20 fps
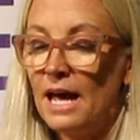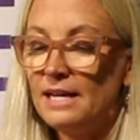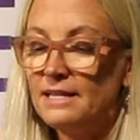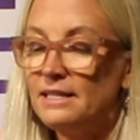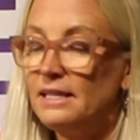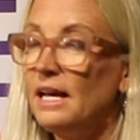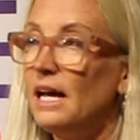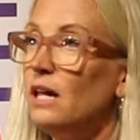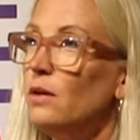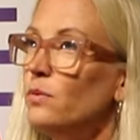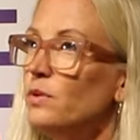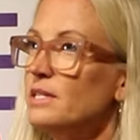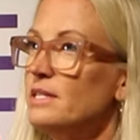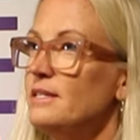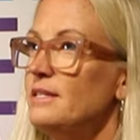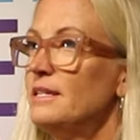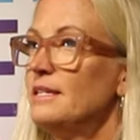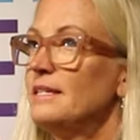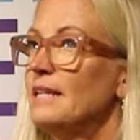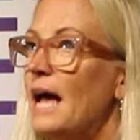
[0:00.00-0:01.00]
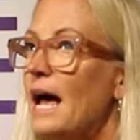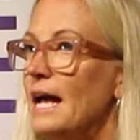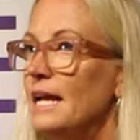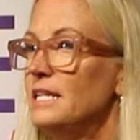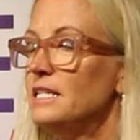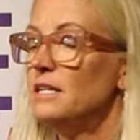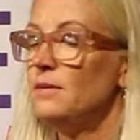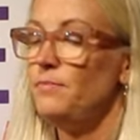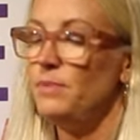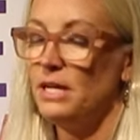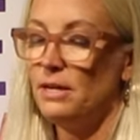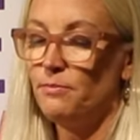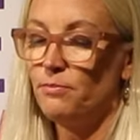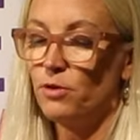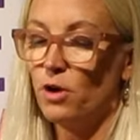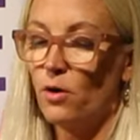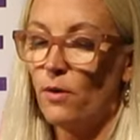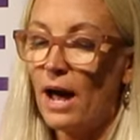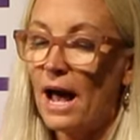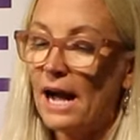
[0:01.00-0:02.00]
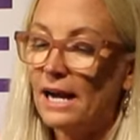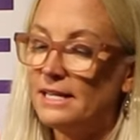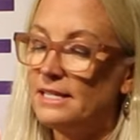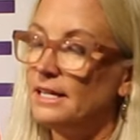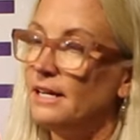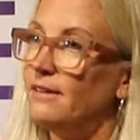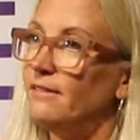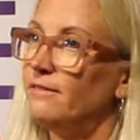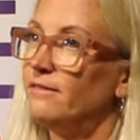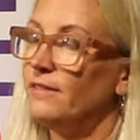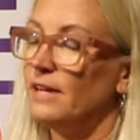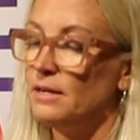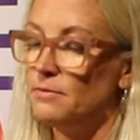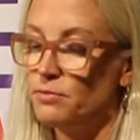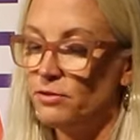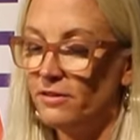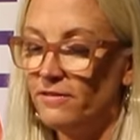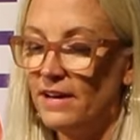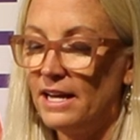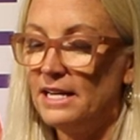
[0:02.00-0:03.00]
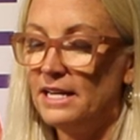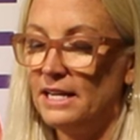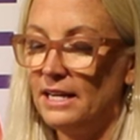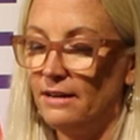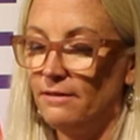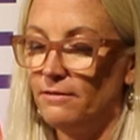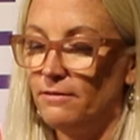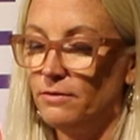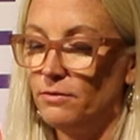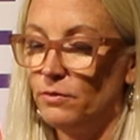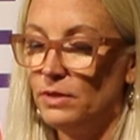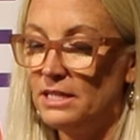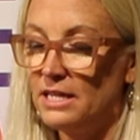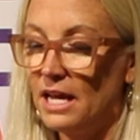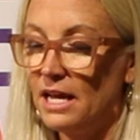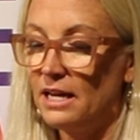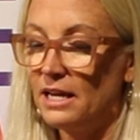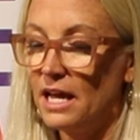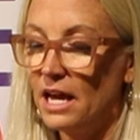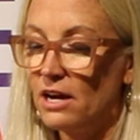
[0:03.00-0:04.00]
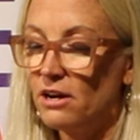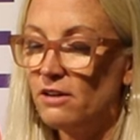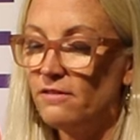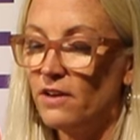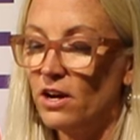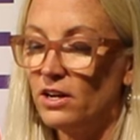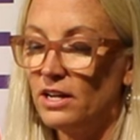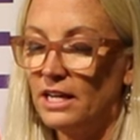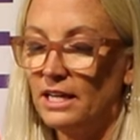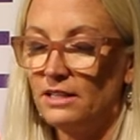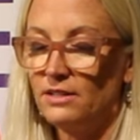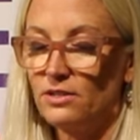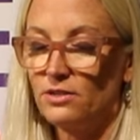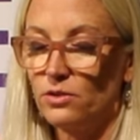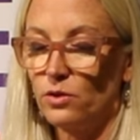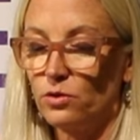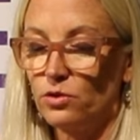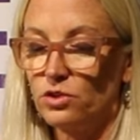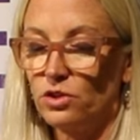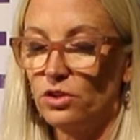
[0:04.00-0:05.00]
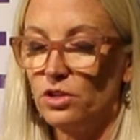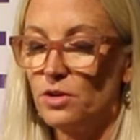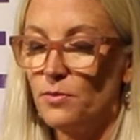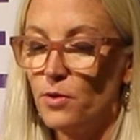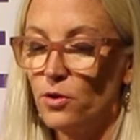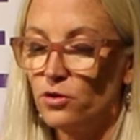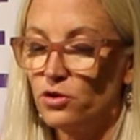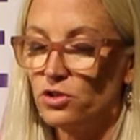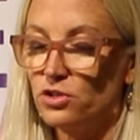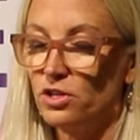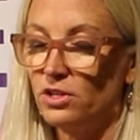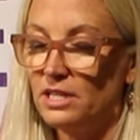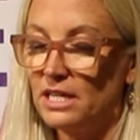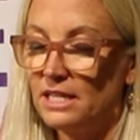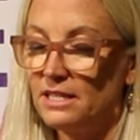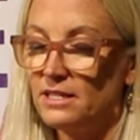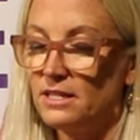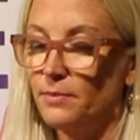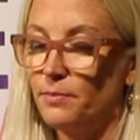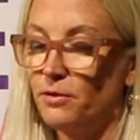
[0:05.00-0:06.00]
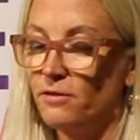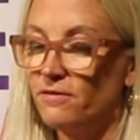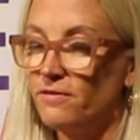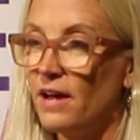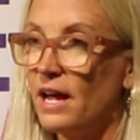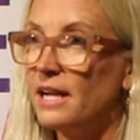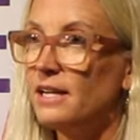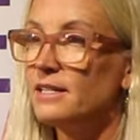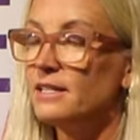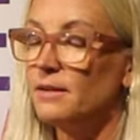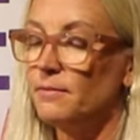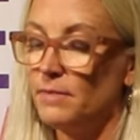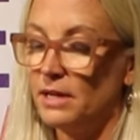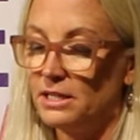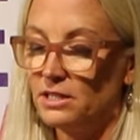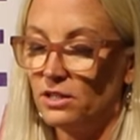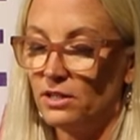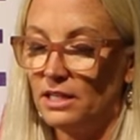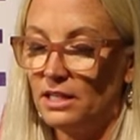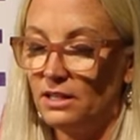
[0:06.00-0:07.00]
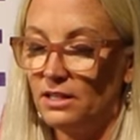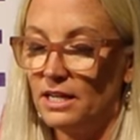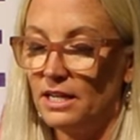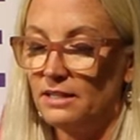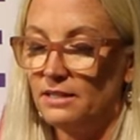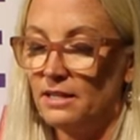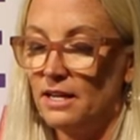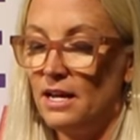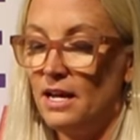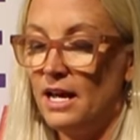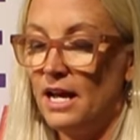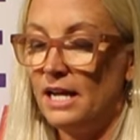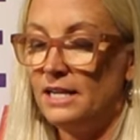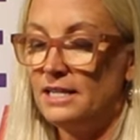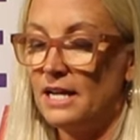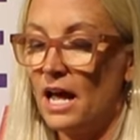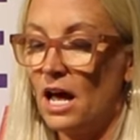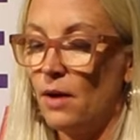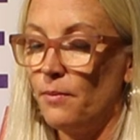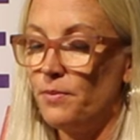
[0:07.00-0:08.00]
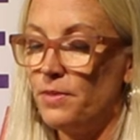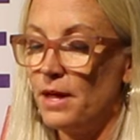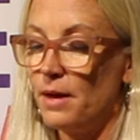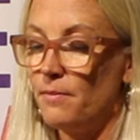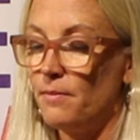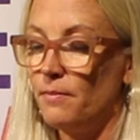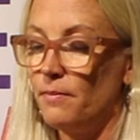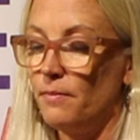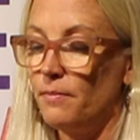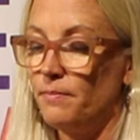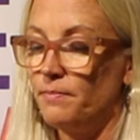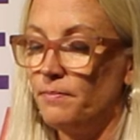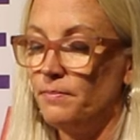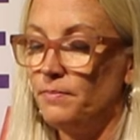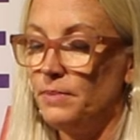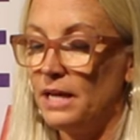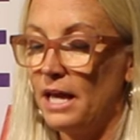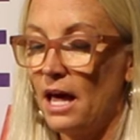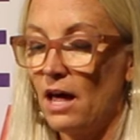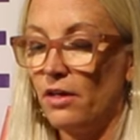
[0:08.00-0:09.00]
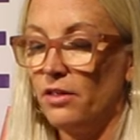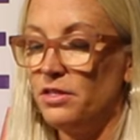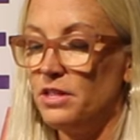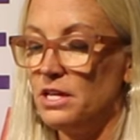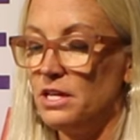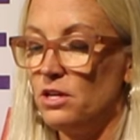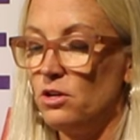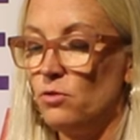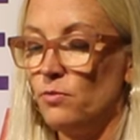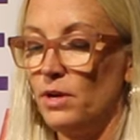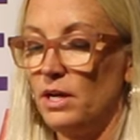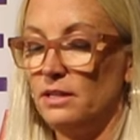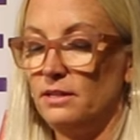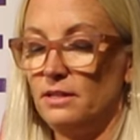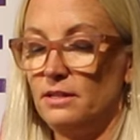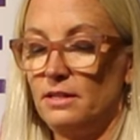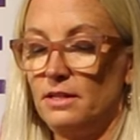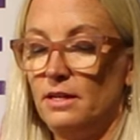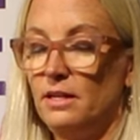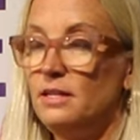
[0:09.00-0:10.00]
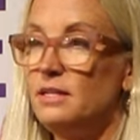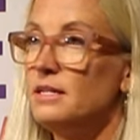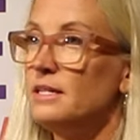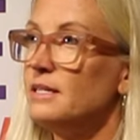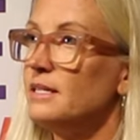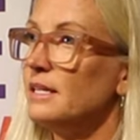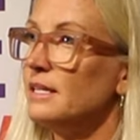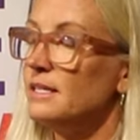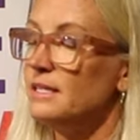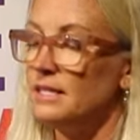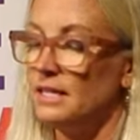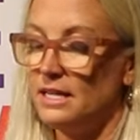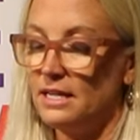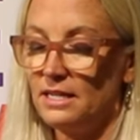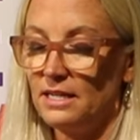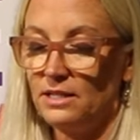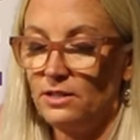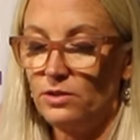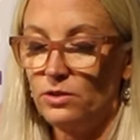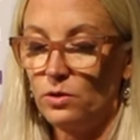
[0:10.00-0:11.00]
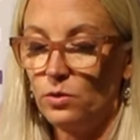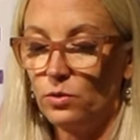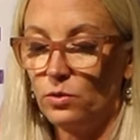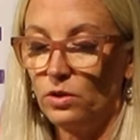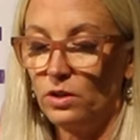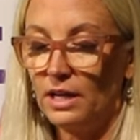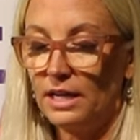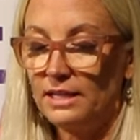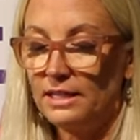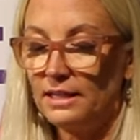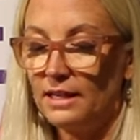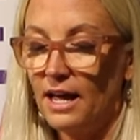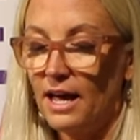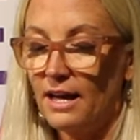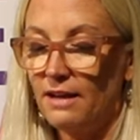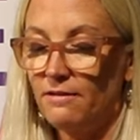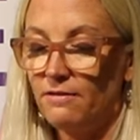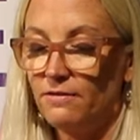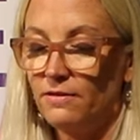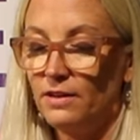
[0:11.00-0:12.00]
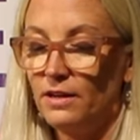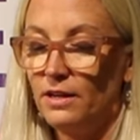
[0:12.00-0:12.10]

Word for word: SEL was designed to be proactive and preventative. We take care of our kids' social and emotional needs to prevent mental illness and to help them be healthy humans, to succeed in school and in life.